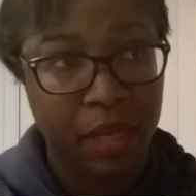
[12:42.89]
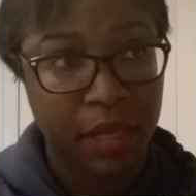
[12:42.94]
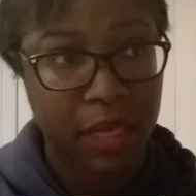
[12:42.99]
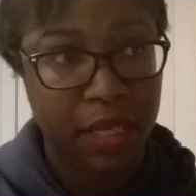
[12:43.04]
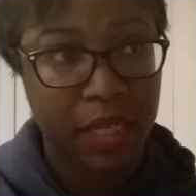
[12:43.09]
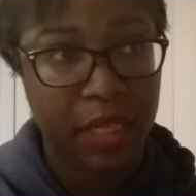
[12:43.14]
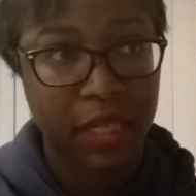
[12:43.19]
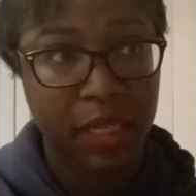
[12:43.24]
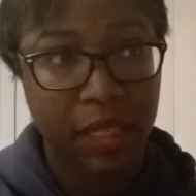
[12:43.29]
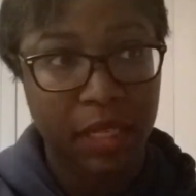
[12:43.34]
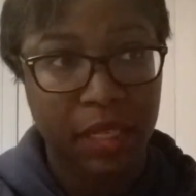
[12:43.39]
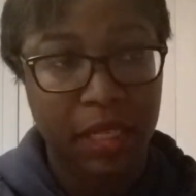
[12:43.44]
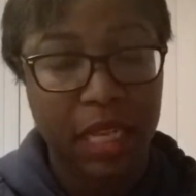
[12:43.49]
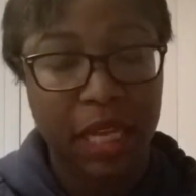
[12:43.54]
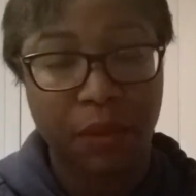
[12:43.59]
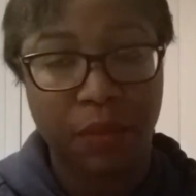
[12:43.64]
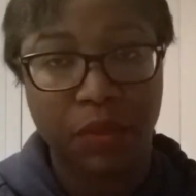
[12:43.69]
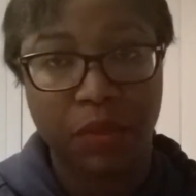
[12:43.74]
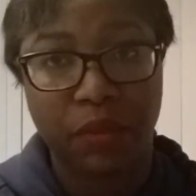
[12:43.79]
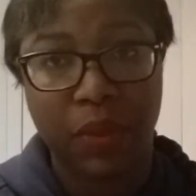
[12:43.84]
and
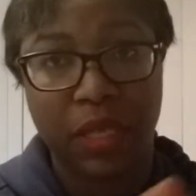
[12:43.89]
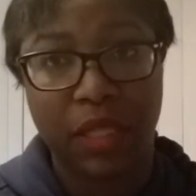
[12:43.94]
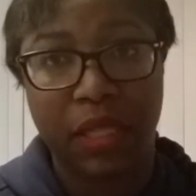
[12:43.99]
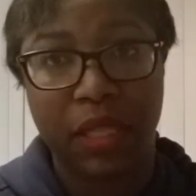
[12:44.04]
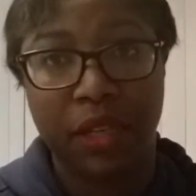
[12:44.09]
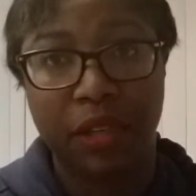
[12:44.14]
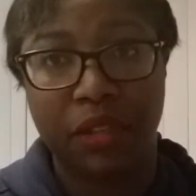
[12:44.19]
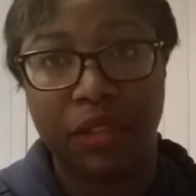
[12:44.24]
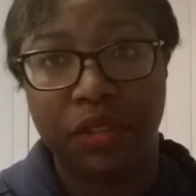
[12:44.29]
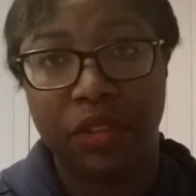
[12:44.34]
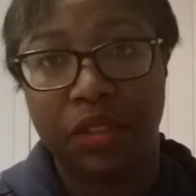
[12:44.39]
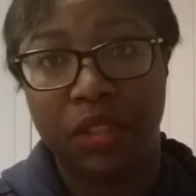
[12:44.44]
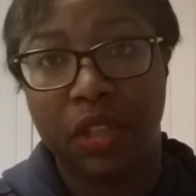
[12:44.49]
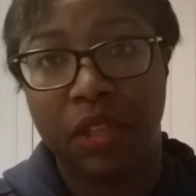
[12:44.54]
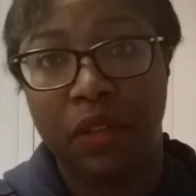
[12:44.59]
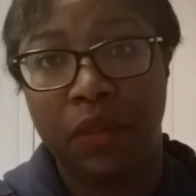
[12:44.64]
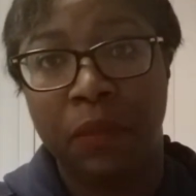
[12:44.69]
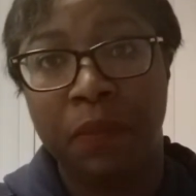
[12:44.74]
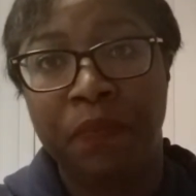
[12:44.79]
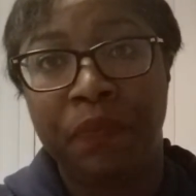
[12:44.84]
that was right there.
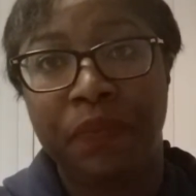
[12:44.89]
So